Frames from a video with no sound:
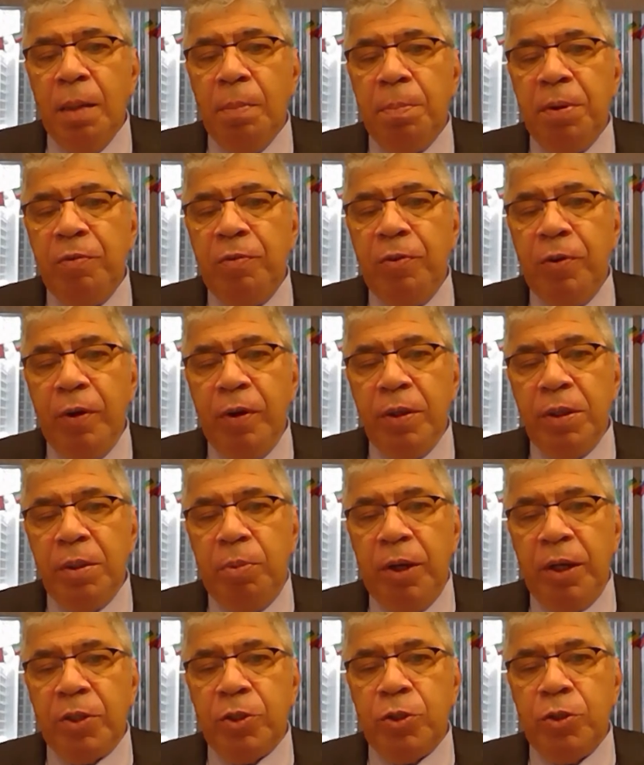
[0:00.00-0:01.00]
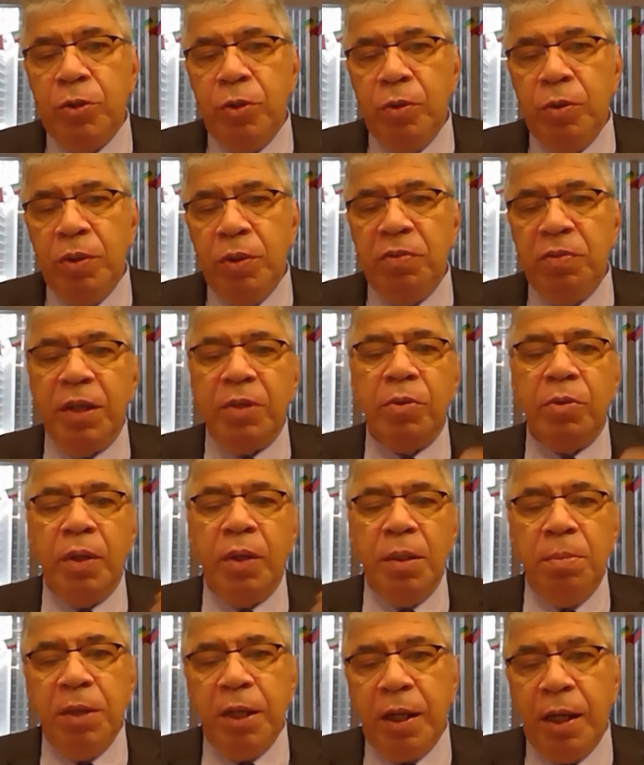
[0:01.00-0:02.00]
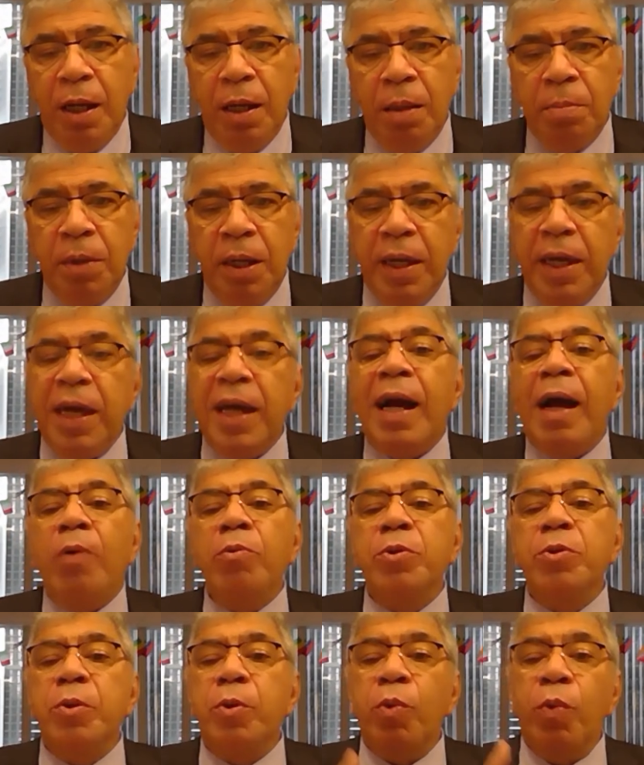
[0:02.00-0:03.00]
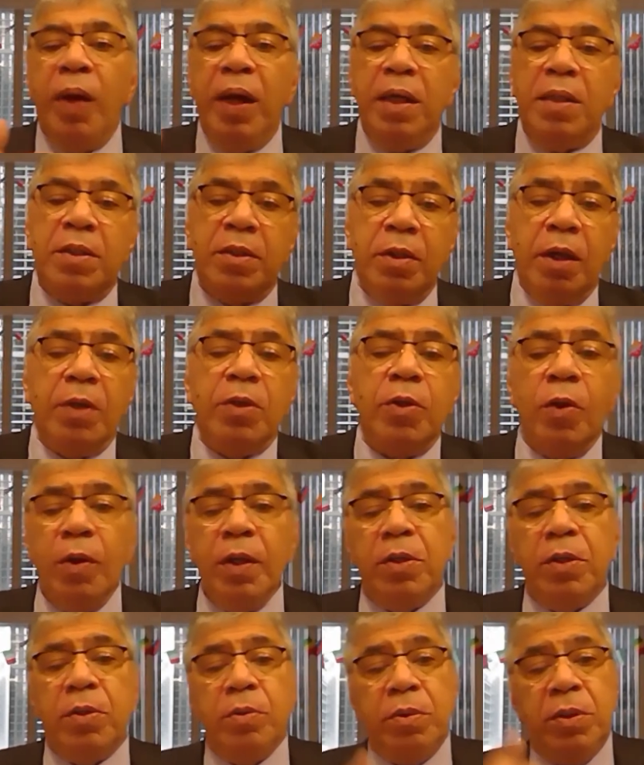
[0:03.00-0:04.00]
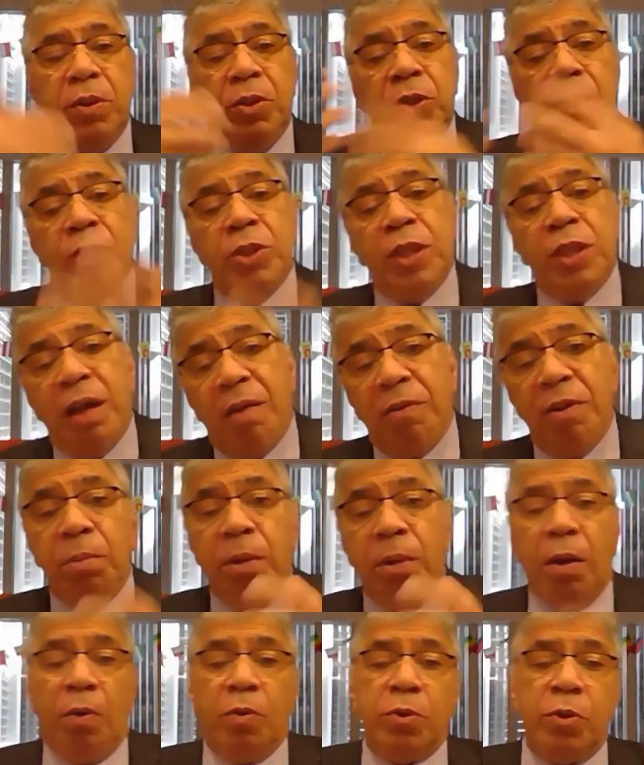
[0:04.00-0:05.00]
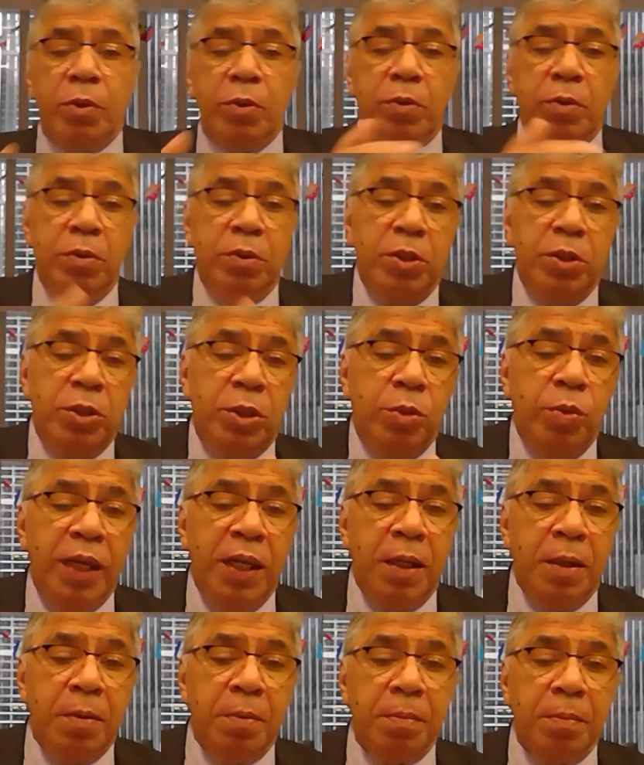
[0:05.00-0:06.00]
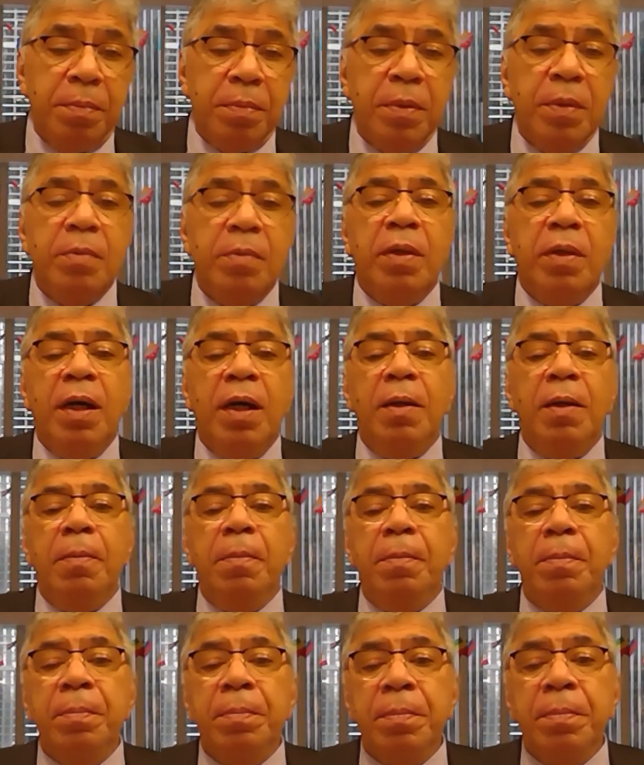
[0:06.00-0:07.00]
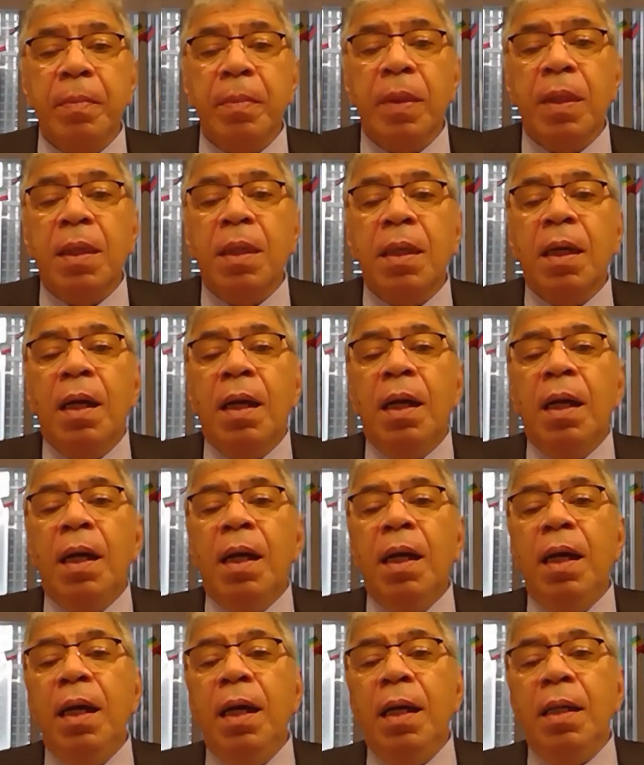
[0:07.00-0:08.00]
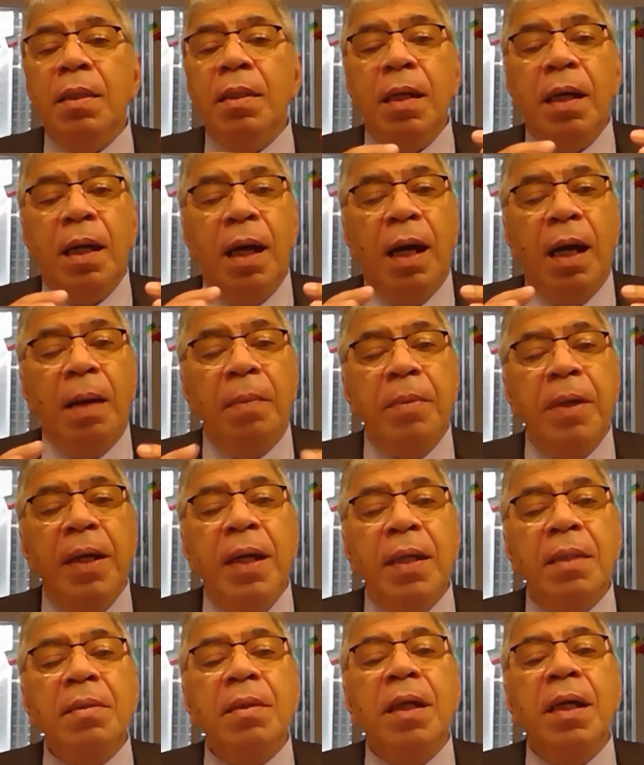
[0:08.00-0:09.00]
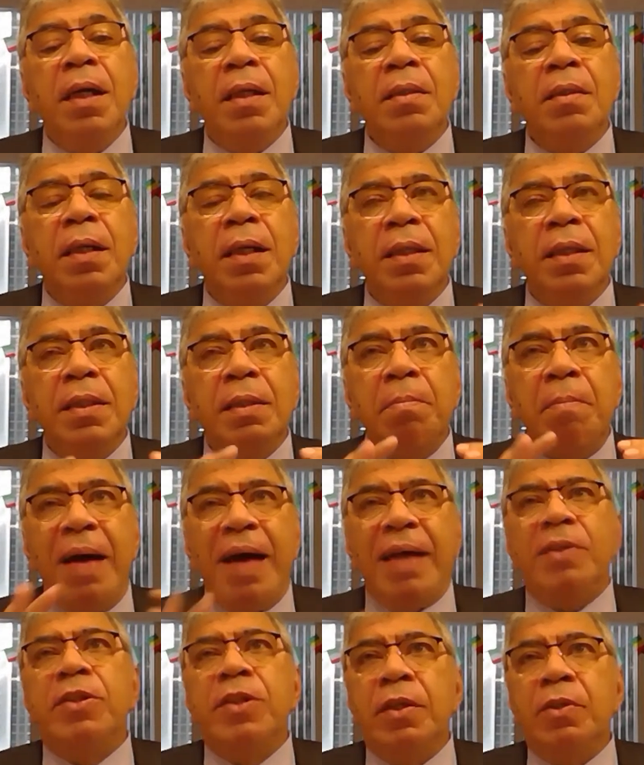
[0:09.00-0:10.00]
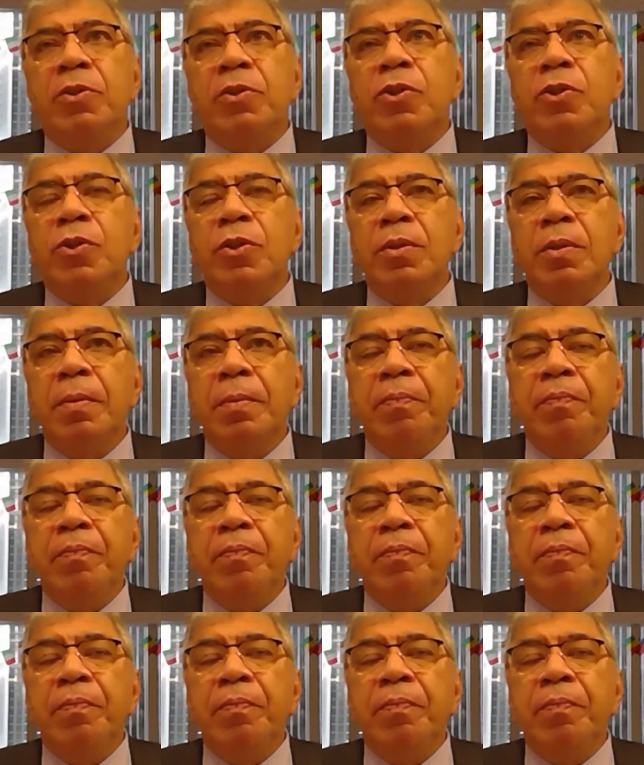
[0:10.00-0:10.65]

prefer the BRICS to eventually become a counterweight, not only to the G7, but also to G20, right? And the message